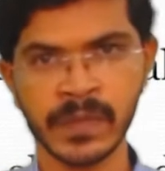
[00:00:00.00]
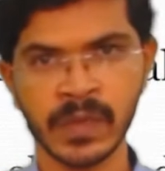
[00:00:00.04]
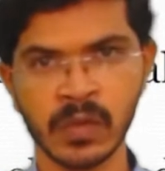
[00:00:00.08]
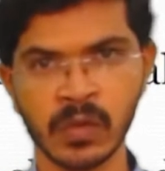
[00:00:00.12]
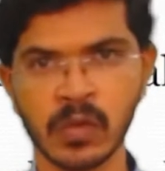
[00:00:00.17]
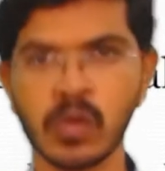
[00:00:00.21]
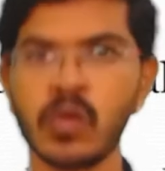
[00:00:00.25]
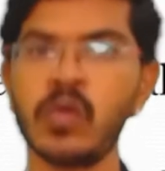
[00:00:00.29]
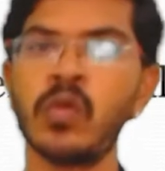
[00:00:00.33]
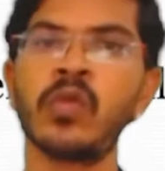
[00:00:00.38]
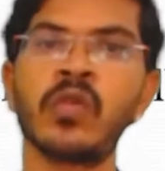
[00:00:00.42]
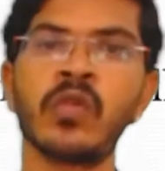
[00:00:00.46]

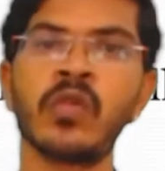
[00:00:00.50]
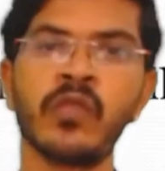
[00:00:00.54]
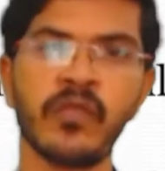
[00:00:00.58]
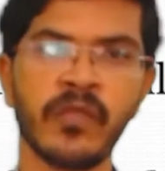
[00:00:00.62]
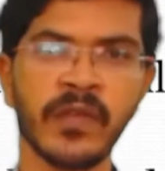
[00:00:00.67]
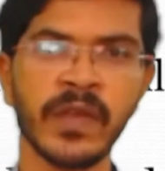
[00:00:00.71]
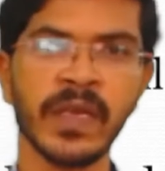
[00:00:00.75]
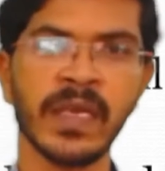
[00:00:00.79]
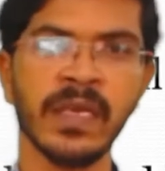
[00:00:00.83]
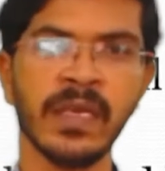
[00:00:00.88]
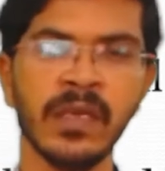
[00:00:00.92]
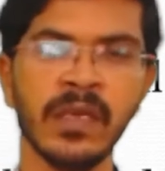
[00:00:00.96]

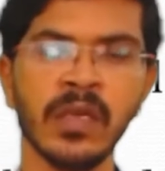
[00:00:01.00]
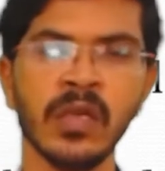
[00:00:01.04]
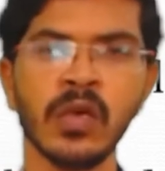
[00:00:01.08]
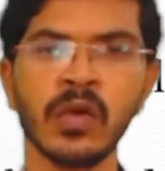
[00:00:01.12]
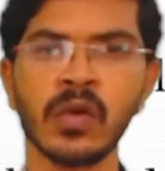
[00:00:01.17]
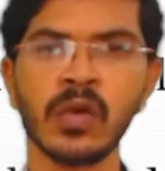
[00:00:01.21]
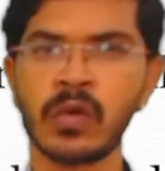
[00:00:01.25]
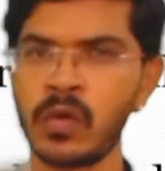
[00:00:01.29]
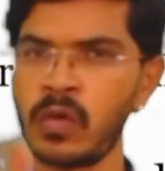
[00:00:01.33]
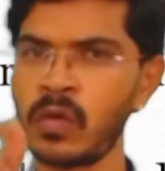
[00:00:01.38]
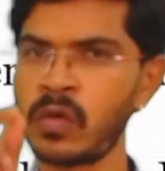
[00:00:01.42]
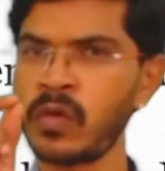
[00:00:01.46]
Chlorophyll.
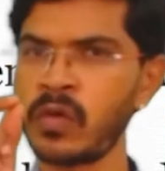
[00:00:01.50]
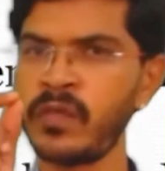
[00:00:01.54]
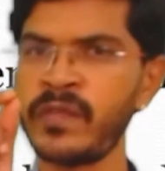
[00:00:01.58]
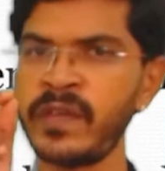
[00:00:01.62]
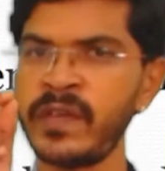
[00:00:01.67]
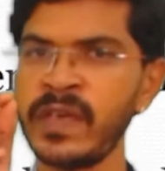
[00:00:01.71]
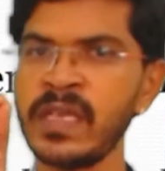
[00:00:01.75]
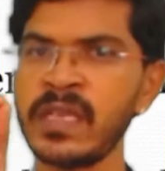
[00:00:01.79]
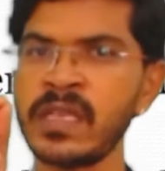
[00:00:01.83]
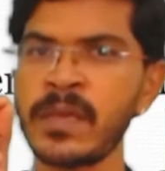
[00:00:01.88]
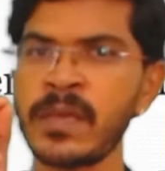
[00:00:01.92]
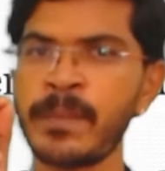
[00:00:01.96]

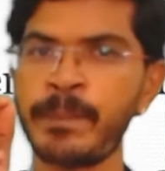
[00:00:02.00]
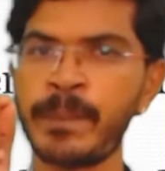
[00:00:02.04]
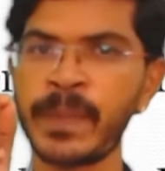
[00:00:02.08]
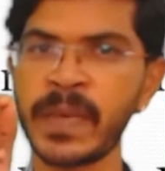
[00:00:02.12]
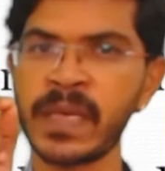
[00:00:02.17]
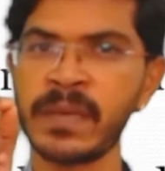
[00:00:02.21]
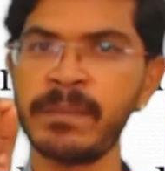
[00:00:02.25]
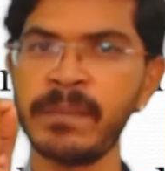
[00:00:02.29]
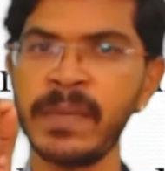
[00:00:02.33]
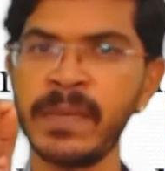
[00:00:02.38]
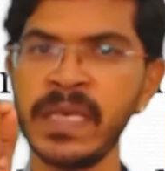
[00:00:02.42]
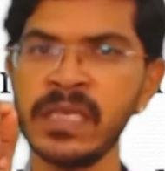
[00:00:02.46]
Chlorophyll is a
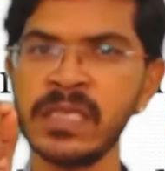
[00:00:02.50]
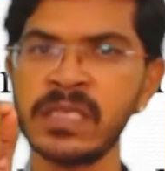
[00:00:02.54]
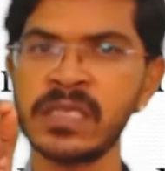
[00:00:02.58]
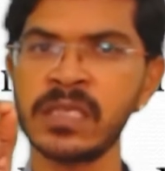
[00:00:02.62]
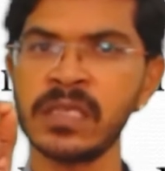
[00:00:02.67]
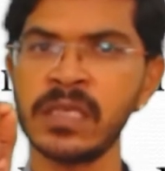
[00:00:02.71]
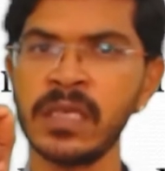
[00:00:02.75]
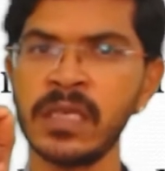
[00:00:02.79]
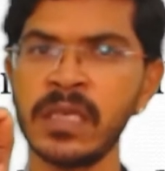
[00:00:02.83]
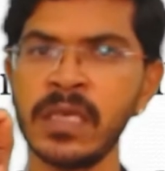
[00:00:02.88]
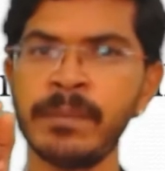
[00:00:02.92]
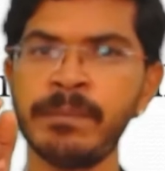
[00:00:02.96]
pigment.
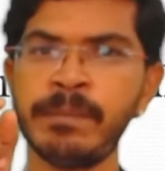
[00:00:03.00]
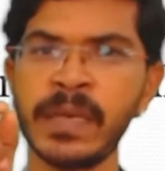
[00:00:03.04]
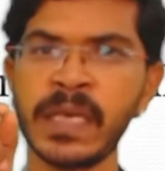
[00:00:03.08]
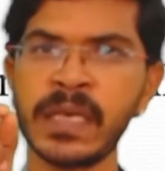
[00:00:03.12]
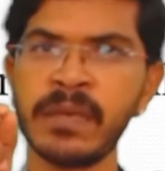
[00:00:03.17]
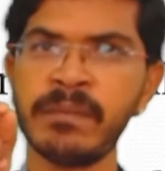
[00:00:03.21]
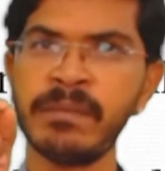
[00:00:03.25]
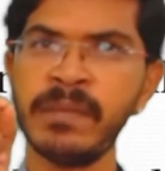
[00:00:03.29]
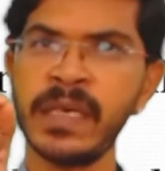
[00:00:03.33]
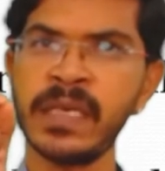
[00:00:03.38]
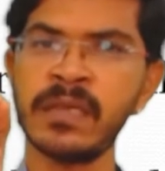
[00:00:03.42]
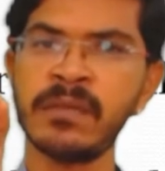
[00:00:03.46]

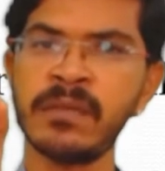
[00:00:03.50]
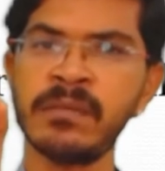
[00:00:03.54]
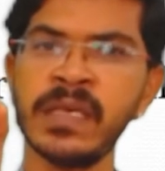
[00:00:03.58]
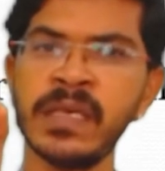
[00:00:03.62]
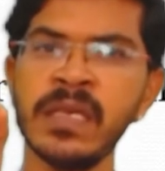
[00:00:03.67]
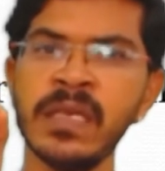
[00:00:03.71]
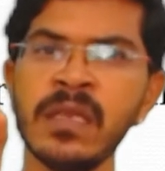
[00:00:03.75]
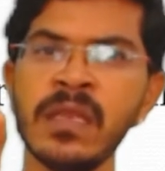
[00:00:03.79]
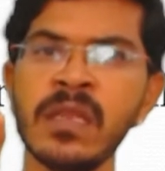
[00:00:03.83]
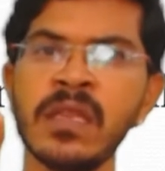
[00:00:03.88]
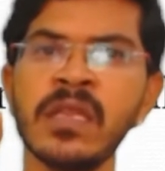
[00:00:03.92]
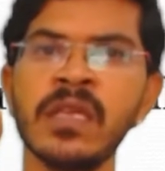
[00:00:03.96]
Pigment
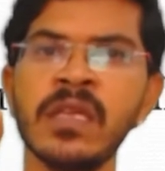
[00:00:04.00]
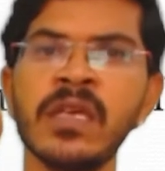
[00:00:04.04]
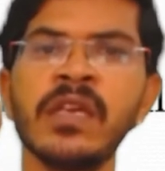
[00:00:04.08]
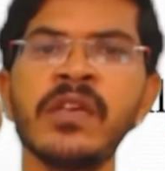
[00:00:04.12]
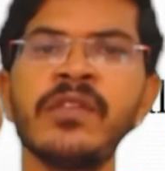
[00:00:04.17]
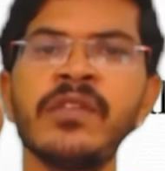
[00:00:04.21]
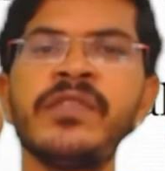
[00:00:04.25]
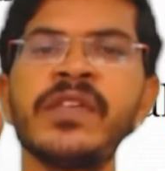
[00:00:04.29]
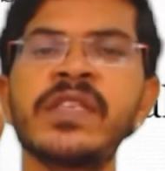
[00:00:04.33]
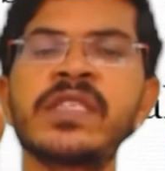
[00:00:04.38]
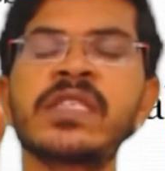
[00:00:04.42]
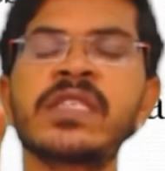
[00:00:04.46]
means
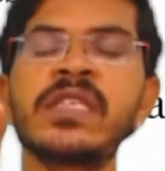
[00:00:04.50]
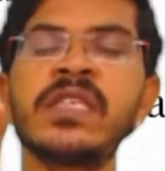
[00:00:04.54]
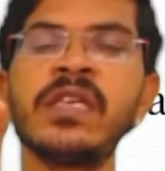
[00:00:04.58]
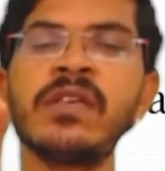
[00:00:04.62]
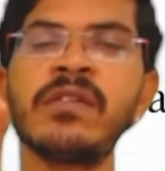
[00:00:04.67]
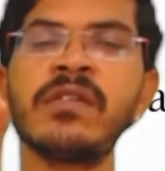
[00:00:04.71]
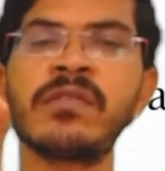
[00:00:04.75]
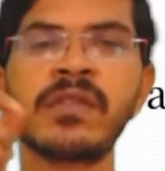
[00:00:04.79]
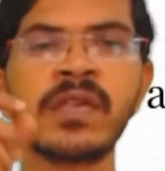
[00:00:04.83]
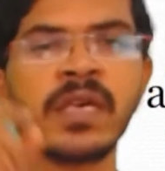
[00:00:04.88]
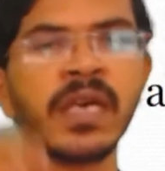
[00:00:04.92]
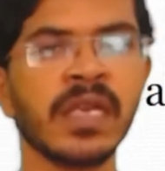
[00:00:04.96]
which
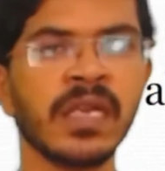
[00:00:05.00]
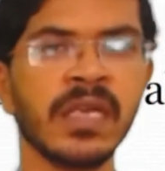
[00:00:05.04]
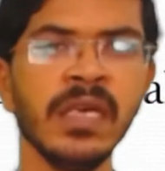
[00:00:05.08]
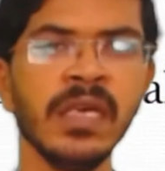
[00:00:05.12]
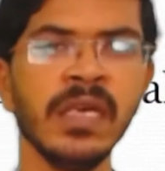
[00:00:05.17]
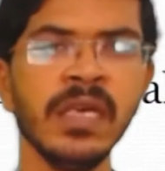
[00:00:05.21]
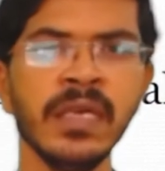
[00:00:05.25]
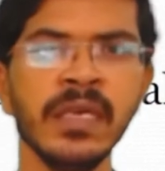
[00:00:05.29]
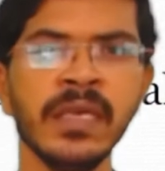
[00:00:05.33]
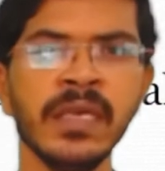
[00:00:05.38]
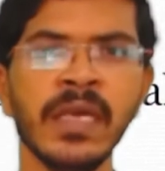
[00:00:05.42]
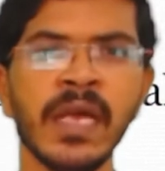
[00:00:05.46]
gives color,
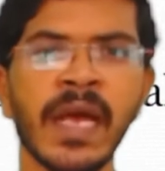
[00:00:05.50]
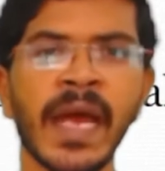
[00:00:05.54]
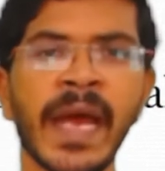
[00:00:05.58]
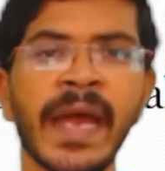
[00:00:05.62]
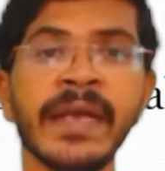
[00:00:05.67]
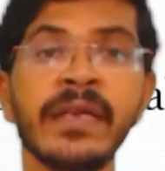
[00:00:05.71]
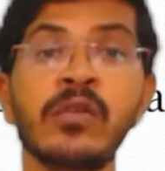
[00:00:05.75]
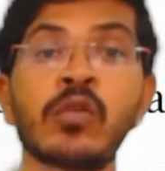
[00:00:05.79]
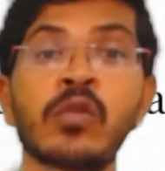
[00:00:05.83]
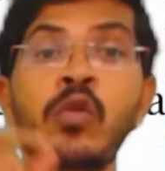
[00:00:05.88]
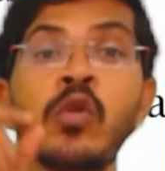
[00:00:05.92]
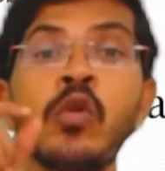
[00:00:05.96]
and
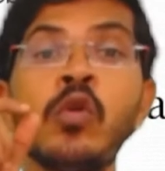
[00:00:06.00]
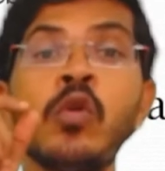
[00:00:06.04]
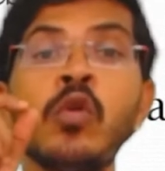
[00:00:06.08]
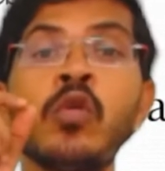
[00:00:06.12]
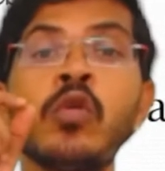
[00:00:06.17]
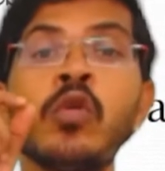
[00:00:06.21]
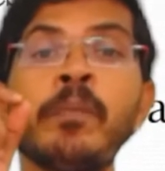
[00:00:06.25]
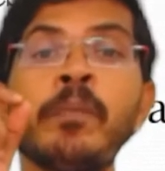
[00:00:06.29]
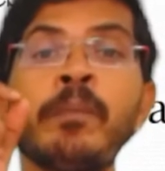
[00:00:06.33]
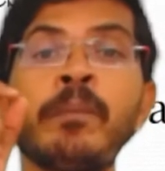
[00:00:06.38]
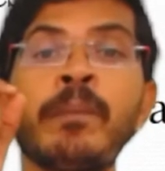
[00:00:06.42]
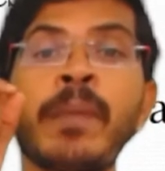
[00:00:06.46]

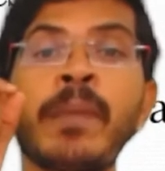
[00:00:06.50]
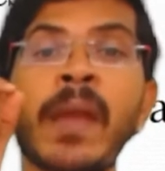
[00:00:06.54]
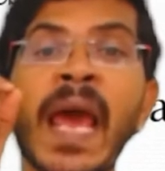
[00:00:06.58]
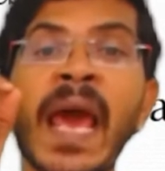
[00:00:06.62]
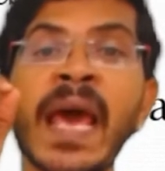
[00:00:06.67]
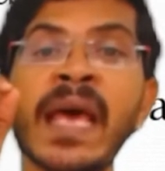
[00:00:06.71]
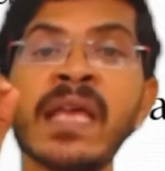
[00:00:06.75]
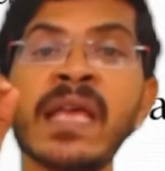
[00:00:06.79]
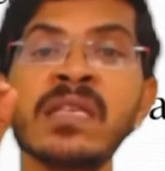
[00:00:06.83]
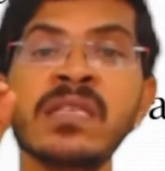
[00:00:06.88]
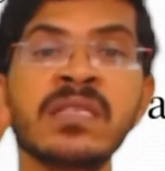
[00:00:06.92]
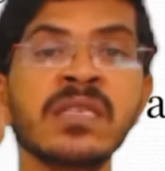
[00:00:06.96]

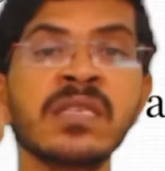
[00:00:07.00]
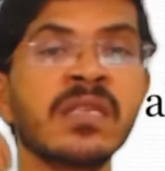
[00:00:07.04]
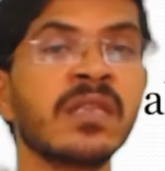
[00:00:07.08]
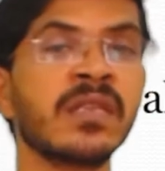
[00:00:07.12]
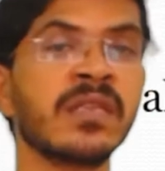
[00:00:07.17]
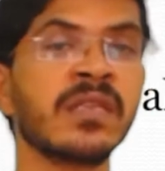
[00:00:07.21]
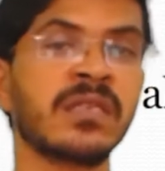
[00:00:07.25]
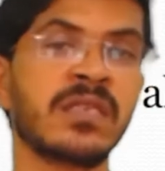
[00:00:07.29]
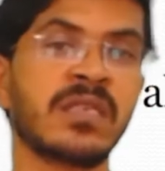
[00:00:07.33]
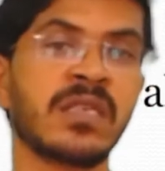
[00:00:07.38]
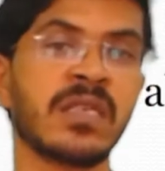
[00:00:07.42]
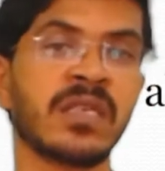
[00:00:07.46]
chloroplast
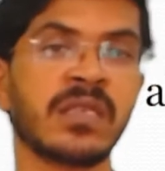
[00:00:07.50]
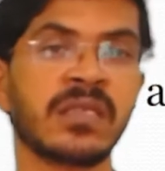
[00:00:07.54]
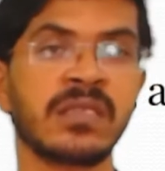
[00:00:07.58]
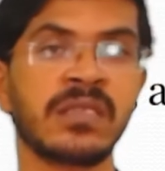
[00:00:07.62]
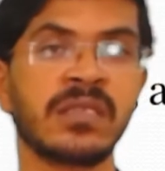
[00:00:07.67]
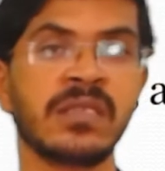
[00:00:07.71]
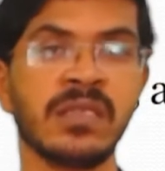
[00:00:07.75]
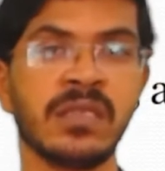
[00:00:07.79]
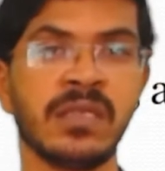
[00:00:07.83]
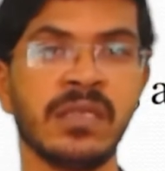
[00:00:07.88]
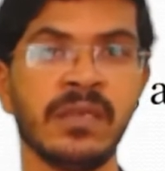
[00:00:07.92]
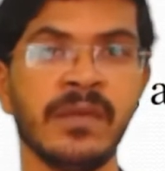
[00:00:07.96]
is
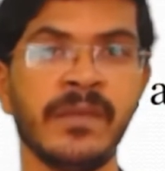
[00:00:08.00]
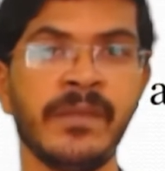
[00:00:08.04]
structure.